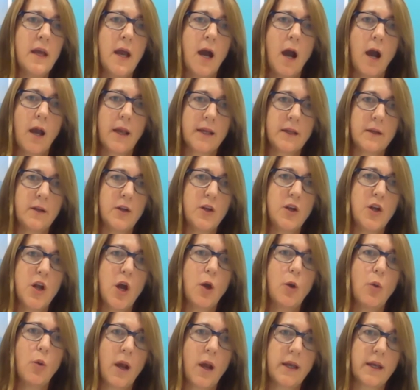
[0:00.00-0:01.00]
I can
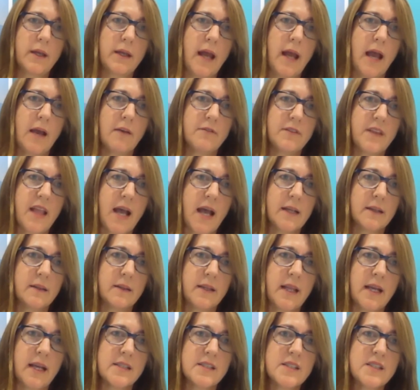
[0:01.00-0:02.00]
have
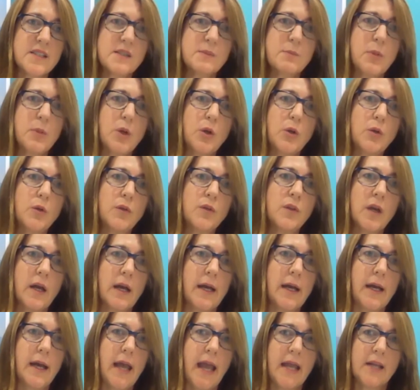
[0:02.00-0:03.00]
that smooth
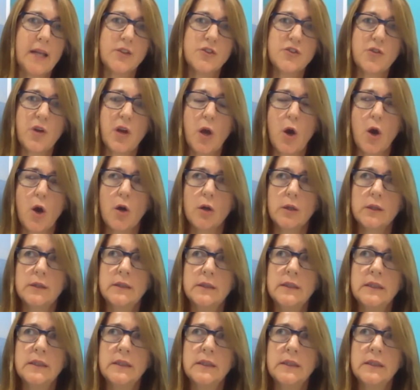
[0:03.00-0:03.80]
entry on.